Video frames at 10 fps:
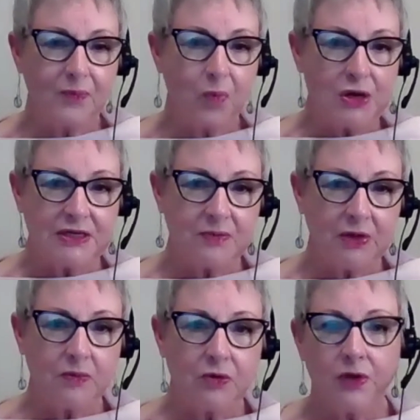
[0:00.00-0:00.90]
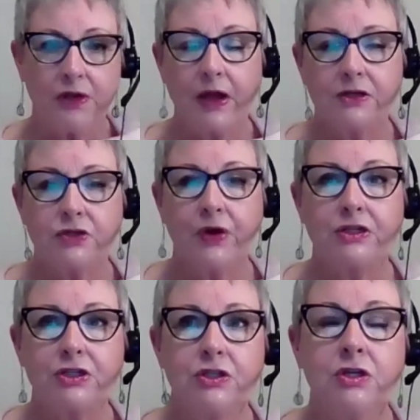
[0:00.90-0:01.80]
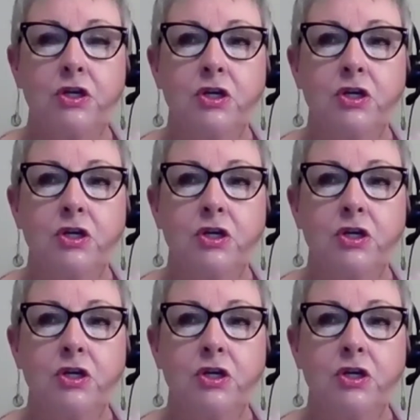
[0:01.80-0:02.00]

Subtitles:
pointing people in that direction.